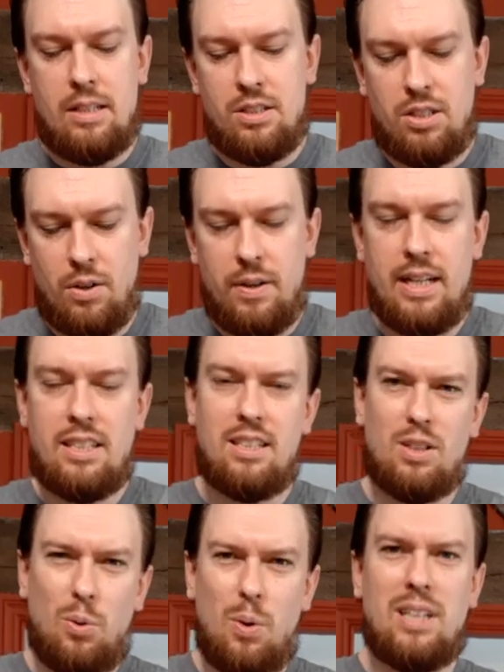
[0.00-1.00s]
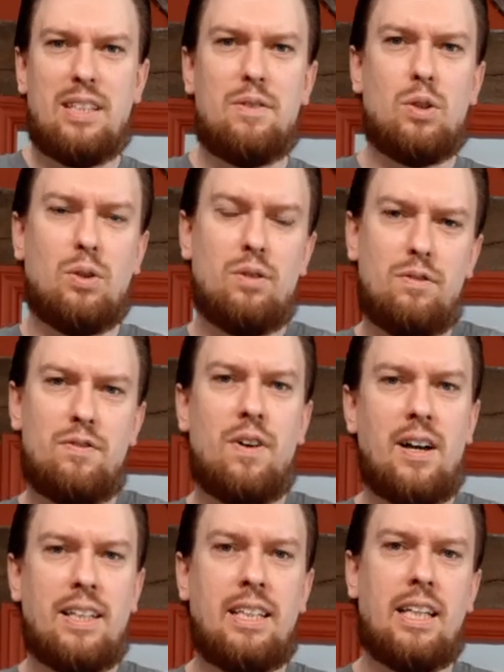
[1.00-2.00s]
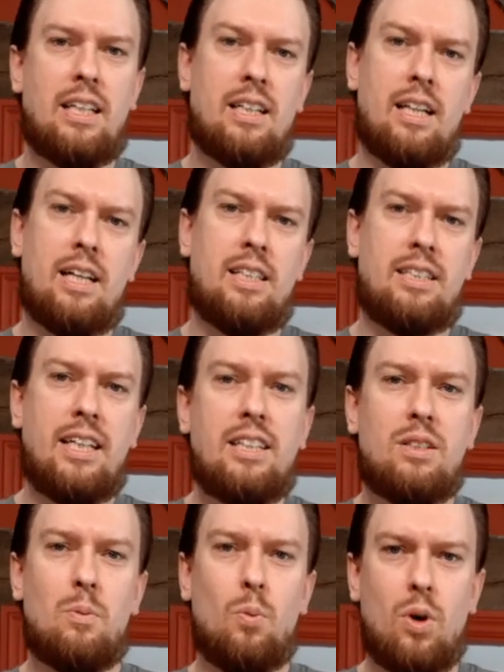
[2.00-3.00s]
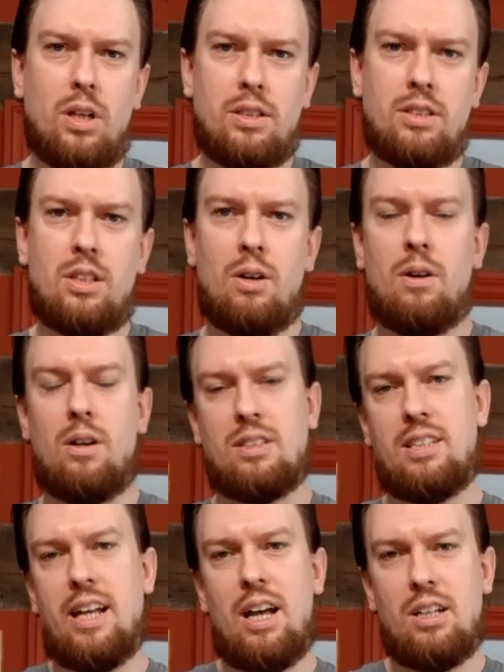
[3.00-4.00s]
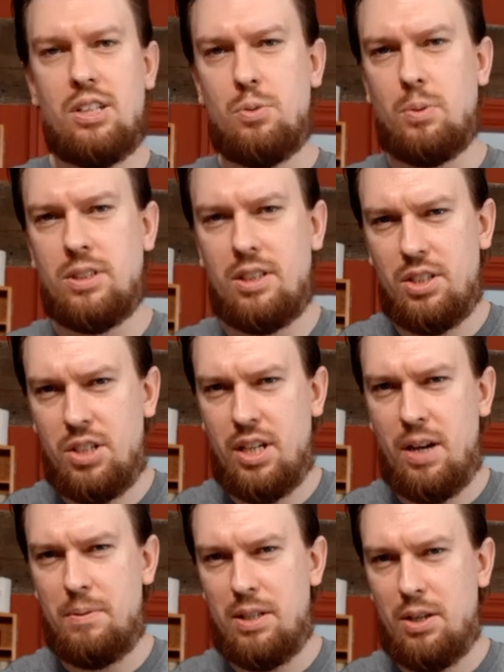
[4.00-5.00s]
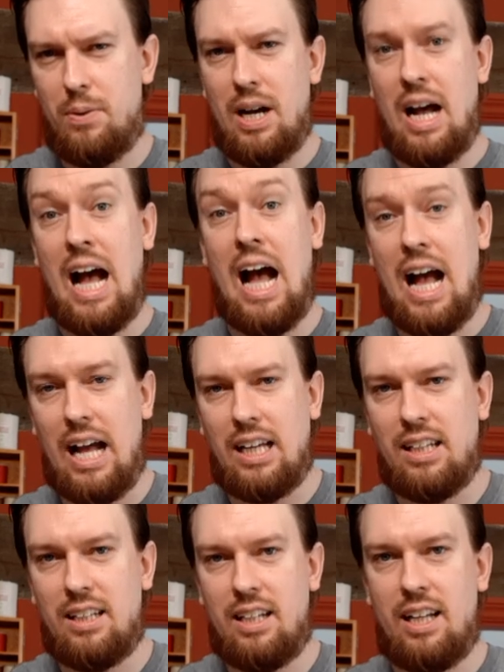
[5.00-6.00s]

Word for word: so it's quite difficult finding a decent one so today i just wanted to share with you a hack